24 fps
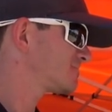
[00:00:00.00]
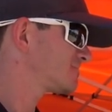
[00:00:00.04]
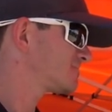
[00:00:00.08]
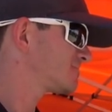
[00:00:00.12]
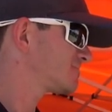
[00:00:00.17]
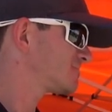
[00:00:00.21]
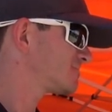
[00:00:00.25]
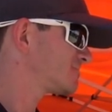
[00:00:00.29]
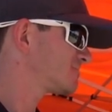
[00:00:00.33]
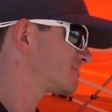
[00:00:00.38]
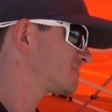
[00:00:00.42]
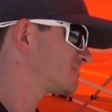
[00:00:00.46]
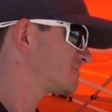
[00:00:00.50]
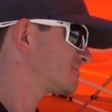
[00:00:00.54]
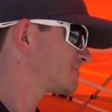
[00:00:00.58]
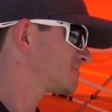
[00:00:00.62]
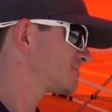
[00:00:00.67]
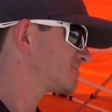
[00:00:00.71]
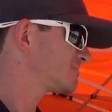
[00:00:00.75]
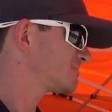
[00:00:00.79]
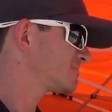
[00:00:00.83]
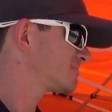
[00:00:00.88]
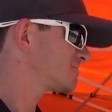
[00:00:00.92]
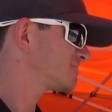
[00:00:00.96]

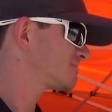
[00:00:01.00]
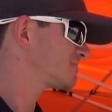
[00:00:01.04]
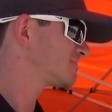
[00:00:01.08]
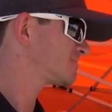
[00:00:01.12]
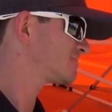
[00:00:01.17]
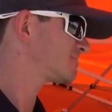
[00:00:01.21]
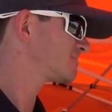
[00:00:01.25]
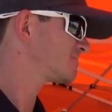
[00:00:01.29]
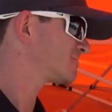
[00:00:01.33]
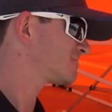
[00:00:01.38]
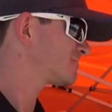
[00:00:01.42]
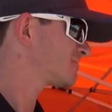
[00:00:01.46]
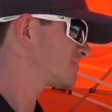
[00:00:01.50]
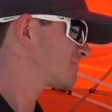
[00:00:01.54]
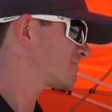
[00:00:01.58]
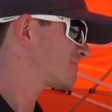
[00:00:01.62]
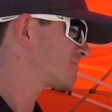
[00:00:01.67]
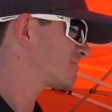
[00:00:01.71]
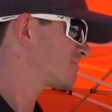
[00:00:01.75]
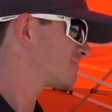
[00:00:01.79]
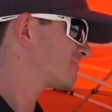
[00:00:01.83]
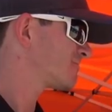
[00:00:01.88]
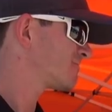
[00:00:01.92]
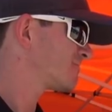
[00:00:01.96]

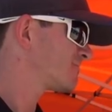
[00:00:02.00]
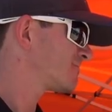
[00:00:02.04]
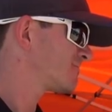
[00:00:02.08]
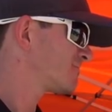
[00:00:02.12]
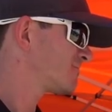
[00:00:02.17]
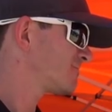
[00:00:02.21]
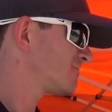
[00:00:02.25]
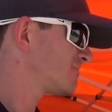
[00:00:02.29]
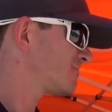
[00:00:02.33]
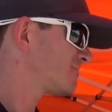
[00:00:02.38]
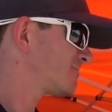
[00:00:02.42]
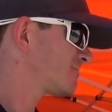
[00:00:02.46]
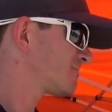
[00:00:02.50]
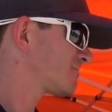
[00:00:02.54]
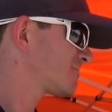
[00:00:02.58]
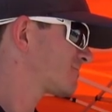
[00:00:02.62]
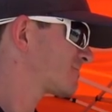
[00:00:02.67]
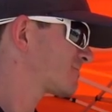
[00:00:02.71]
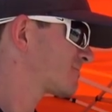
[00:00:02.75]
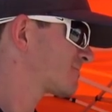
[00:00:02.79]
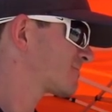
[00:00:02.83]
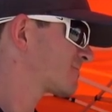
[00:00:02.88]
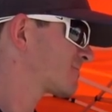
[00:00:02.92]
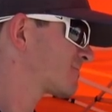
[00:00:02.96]

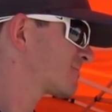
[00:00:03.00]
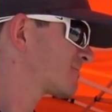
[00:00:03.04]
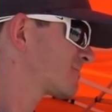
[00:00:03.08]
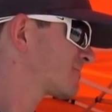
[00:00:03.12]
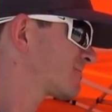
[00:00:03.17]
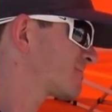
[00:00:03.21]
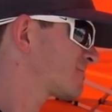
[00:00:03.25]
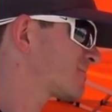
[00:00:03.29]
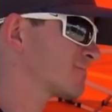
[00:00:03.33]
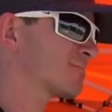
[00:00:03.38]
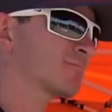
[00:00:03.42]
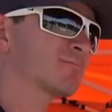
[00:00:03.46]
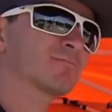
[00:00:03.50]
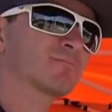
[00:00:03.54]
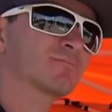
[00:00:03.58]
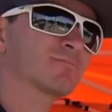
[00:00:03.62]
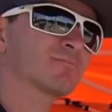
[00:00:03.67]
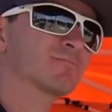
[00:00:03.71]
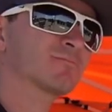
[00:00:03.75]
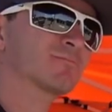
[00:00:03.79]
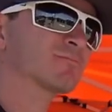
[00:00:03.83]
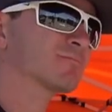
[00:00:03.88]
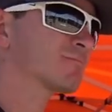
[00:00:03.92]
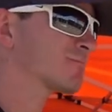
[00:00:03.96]

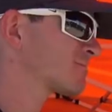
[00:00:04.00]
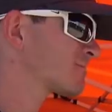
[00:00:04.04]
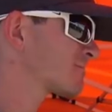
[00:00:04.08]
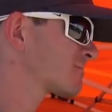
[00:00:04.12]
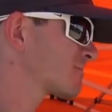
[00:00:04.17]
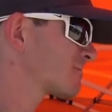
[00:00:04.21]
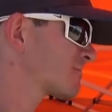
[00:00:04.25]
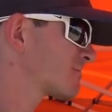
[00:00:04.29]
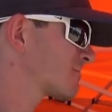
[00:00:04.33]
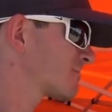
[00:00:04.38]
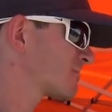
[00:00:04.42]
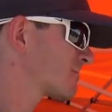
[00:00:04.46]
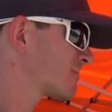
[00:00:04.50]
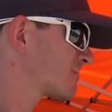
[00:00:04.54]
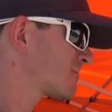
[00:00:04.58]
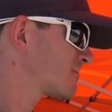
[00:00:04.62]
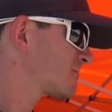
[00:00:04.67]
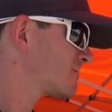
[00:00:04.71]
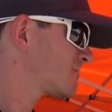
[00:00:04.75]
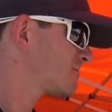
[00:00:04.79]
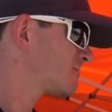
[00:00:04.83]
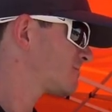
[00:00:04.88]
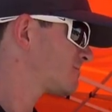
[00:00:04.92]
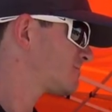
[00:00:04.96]

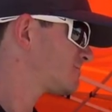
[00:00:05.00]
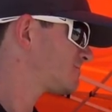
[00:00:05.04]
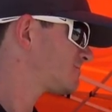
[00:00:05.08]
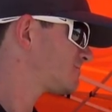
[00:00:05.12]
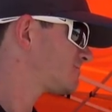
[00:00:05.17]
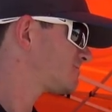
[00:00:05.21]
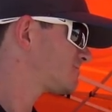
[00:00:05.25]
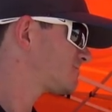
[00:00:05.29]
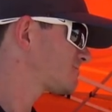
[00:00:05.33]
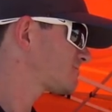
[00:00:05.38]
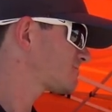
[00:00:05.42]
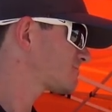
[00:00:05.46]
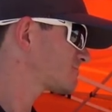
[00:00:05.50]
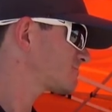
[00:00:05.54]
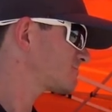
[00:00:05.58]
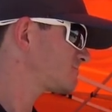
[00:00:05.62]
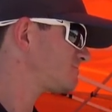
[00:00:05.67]
[no speech]